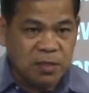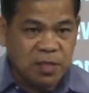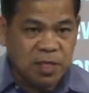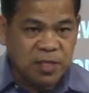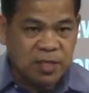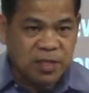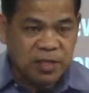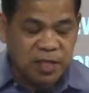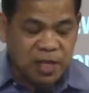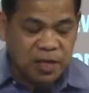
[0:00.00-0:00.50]

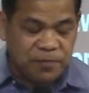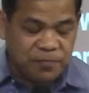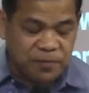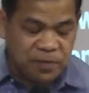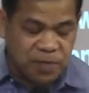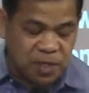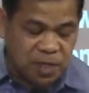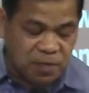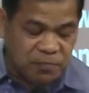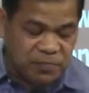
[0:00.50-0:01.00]
Listen
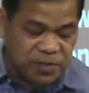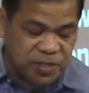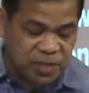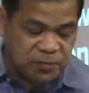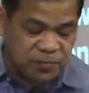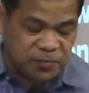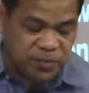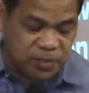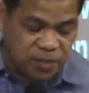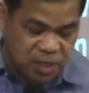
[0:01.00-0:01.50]
carefully. In
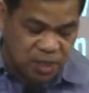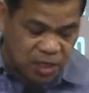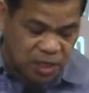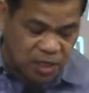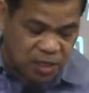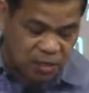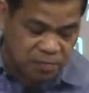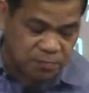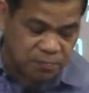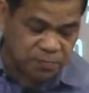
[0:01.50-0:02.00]
verse 14,
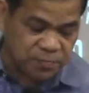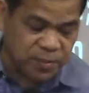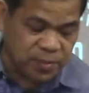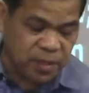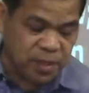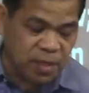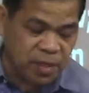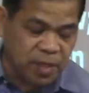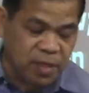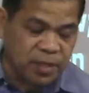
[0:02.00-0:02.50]

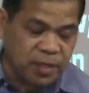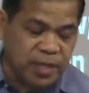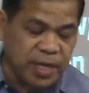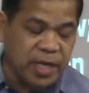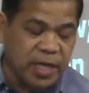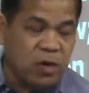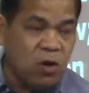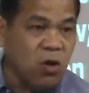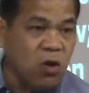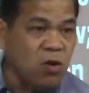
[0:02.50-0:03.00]

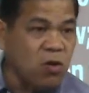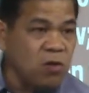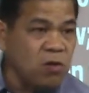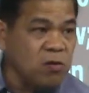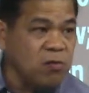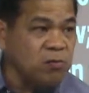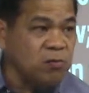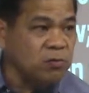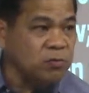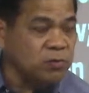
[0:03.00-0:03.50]
they
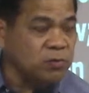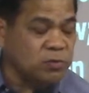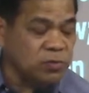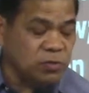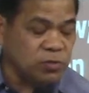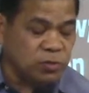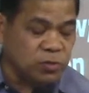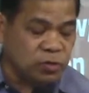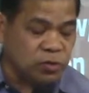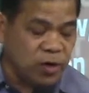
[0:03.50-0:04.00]
all
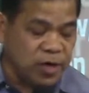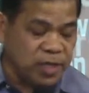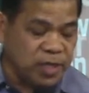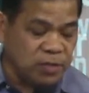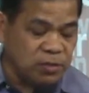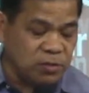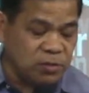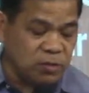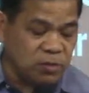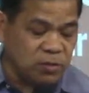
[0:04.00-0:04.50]

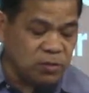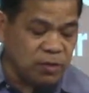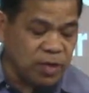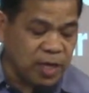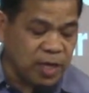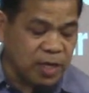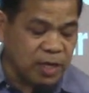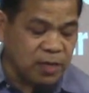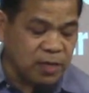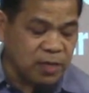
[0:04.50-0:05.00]
joined
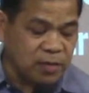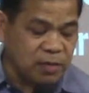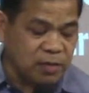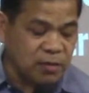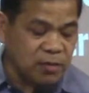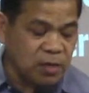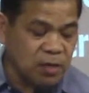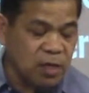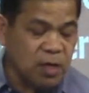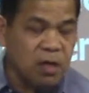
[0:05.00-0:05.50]
together
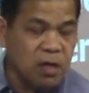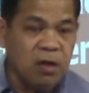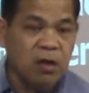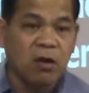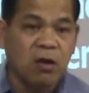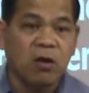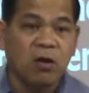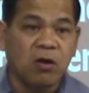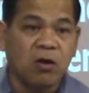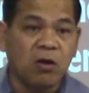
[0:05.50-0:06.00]

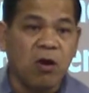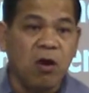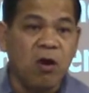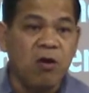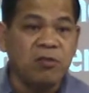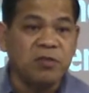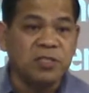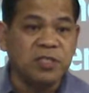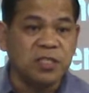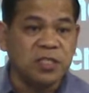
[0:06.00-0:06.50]

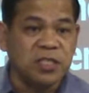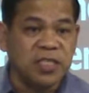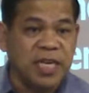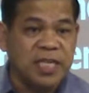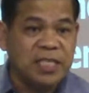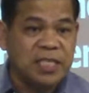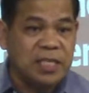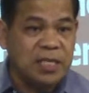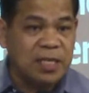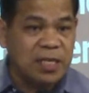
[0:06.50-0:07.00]

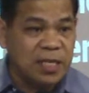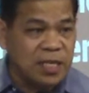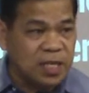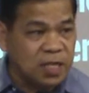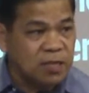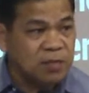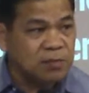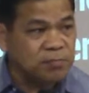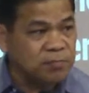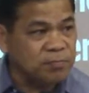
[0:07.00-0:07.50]

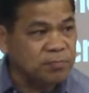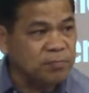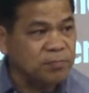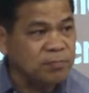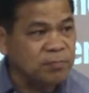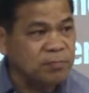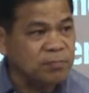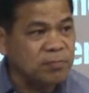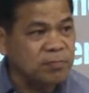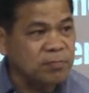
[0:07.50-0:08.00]
constantly
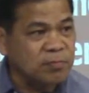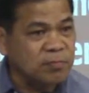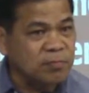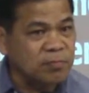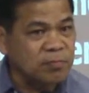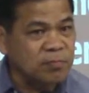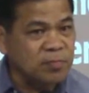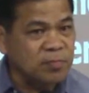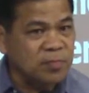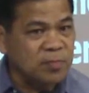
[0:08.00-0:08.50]

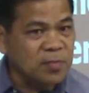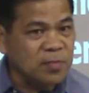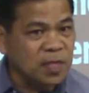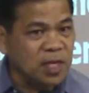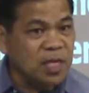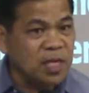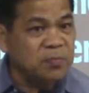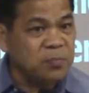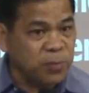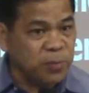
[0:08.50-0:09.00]

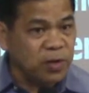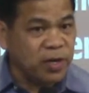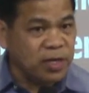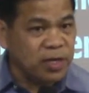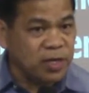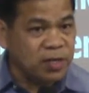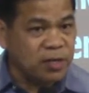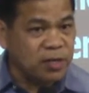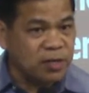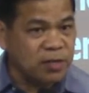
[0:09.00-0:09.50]
in
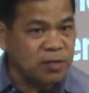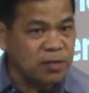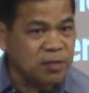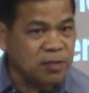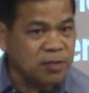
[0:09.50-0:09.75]
prayer.